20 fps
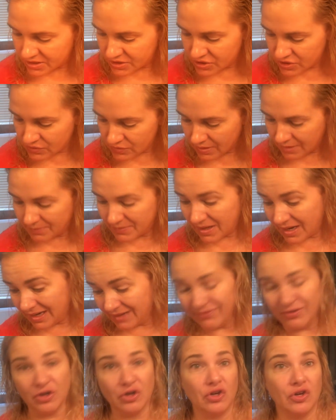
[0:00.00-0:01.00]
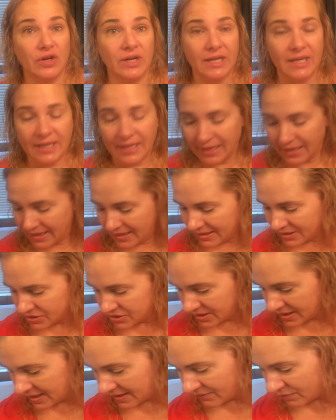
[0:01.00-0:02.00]
to do, I'm kind of in a hurry today. I
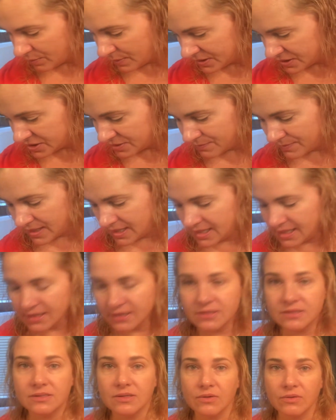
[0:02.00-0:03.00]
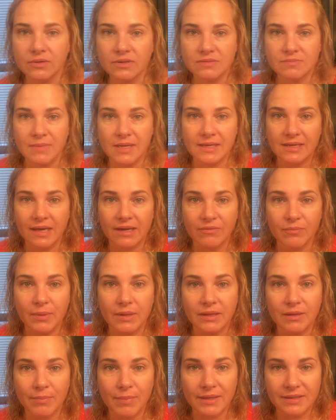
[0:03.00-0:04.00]
actually have a bunch of meetings, so this may not have been
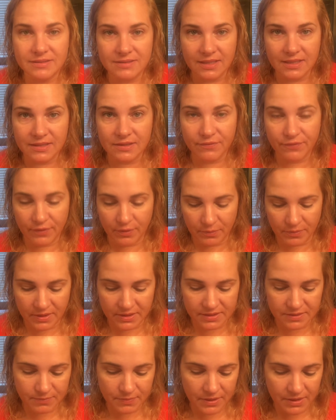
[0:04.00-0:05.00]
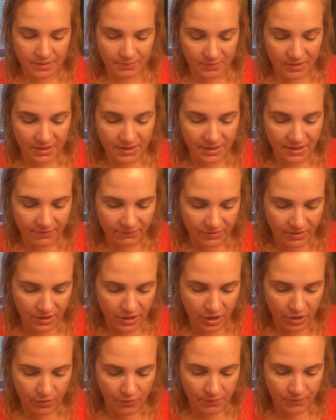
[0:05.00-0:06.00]
the best day to film this, but I'm going to give it a
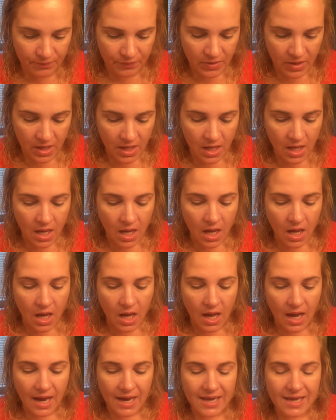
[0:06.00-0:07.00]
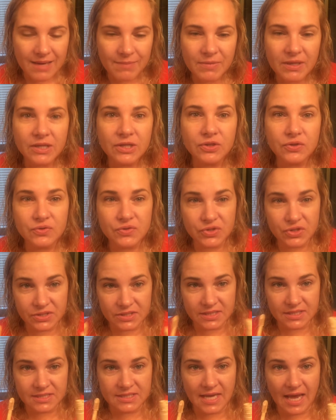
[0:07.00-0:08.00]
go. I am going to use just
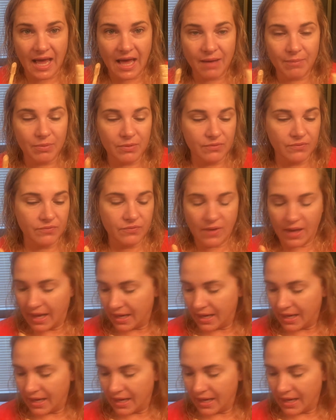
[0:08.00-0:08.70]
a dab of